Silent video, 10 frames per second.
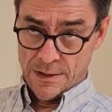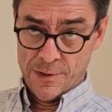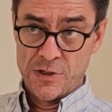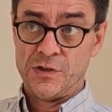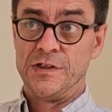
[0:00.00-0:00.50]

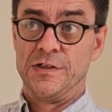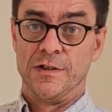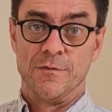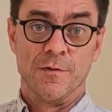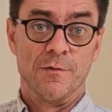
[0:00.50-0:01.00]
we use it
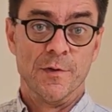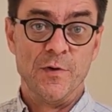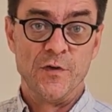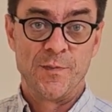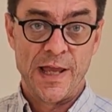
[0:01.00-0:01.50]
to
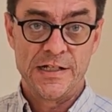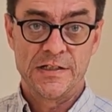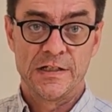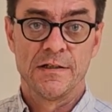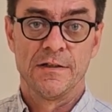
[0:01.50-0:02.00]
remove
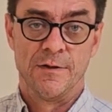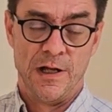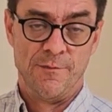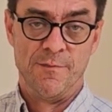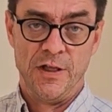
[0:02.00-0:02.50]
paint. It'll
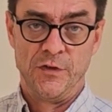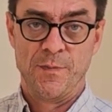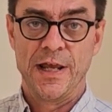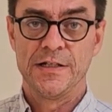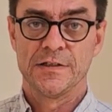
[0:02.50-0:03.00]
help
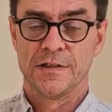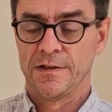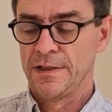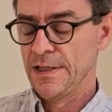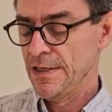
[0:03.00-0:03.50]
melt paint
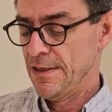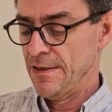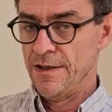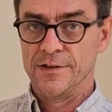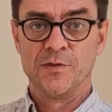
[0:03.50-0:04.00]

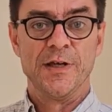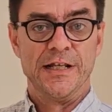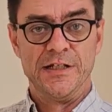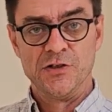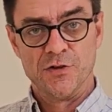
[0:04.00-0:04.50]
to make
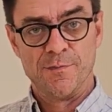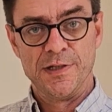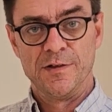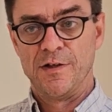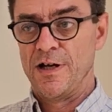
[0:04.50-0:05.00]
it easier to
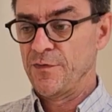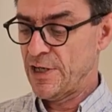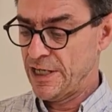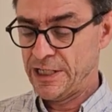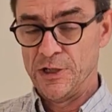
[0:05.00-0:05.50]
peel off.
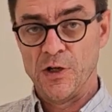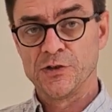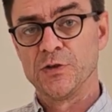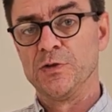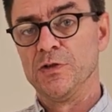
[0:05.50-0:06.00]
I can
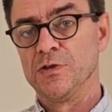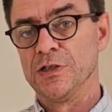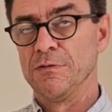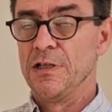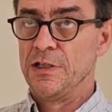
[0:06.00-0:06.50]
also use
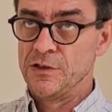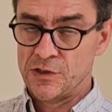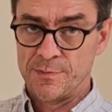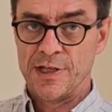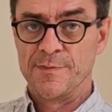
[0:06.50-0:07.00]
it,
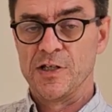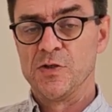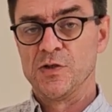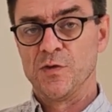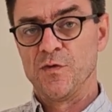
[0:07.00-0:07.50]
sometimes I
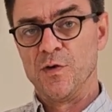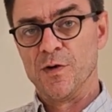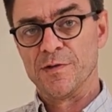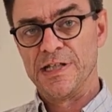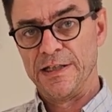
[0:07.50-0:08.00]
use it
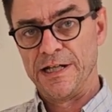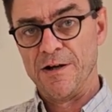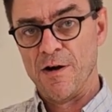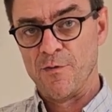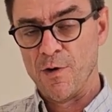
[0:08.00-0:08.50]
for
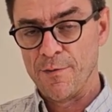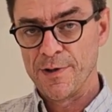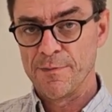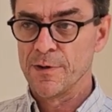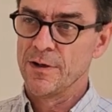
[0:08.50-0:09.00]
taking off
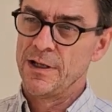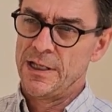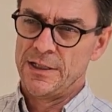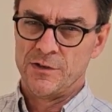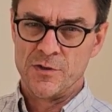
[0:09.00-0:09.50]
wallpaper.
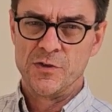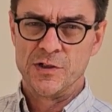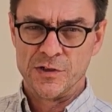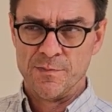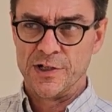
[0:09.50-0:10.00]
Don't use
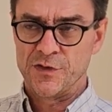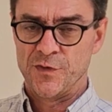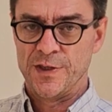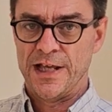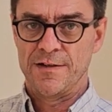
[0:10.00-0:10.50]
it as much
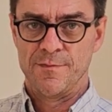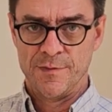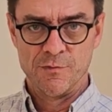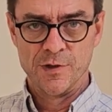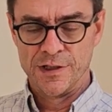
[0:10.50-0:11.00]
for that,
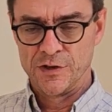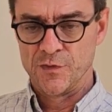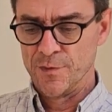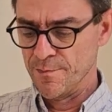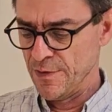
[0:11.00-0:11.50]
but really it's
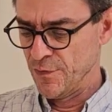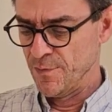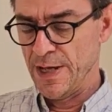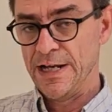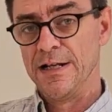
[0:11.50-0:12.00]
meant for
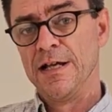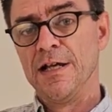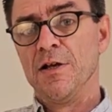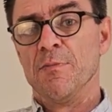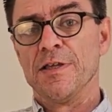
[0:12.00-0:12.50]
paint,
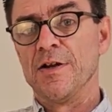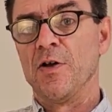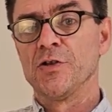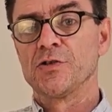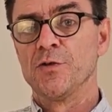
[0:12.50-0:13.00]
but then
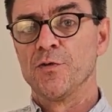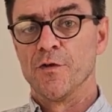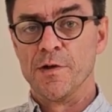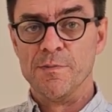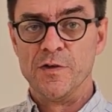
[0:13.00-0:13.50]
also
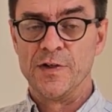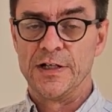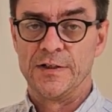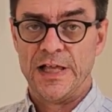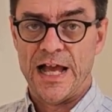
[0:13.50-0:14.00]
for
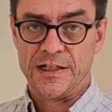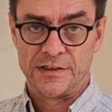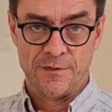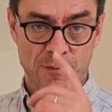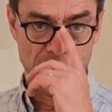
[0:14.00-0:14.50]
removing
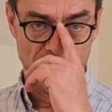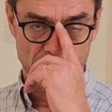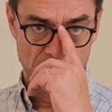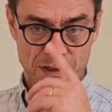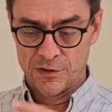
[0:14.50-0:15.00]
glass on
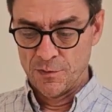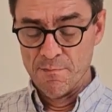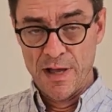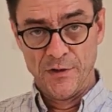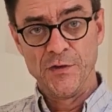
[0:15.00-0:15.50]
windows. This will
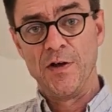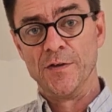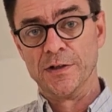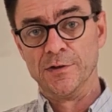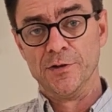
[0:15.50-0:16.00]
melt all
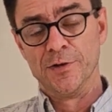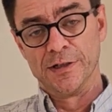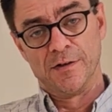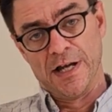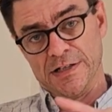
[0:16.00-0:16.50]
the glue
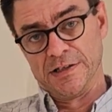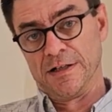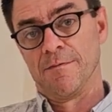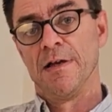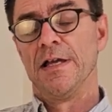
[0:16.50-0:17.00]
and
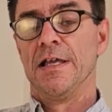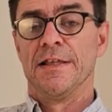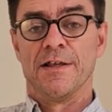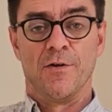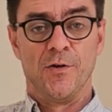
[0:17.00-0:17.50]
glazing
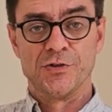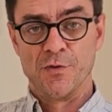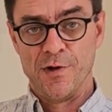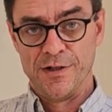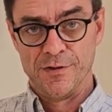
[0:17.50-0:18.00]
that holds
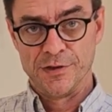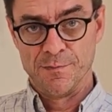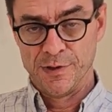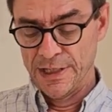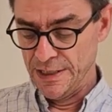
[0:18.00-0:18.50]
the windows
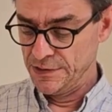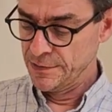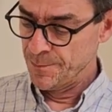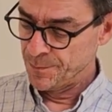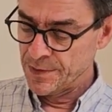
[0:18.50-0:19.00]
in
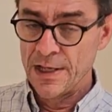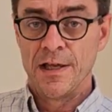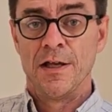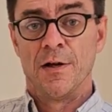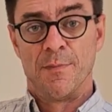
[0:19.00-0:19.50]
place.
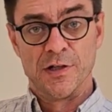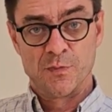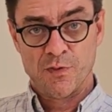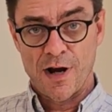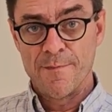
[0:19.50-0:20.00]
But
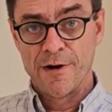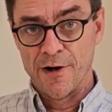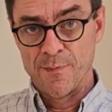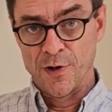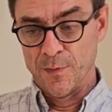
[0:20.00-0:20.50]
its
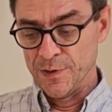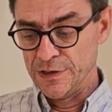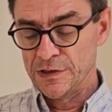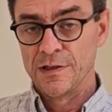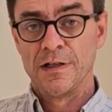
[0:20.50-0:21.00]
primary
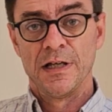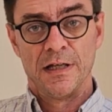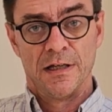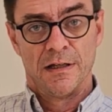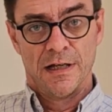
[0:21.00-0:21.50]
purpose,
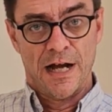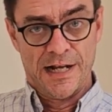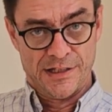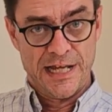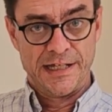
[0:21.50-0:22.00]

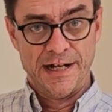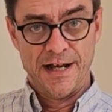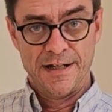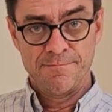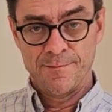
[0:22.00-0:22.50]
I kick it
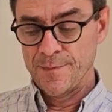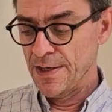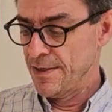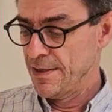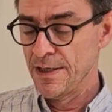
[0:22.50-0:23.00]
on
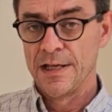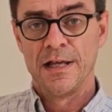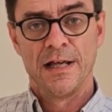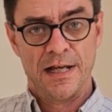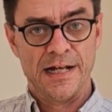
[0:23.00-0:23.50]

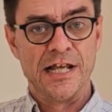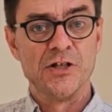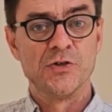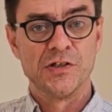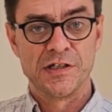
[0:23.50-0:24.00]
and I
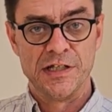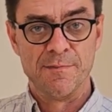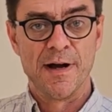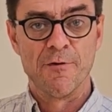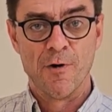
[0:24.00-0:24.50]
use it to
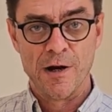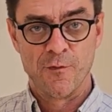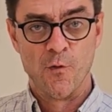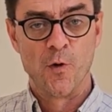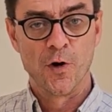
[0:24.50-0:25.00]
keep my
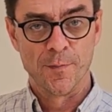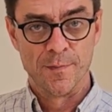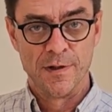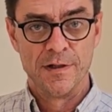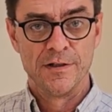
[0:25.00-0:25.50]
wife
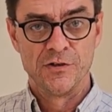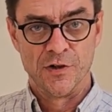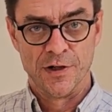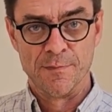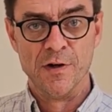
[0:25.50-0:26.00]
warm
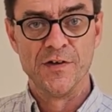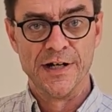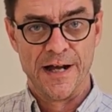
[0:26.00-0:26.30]
during movie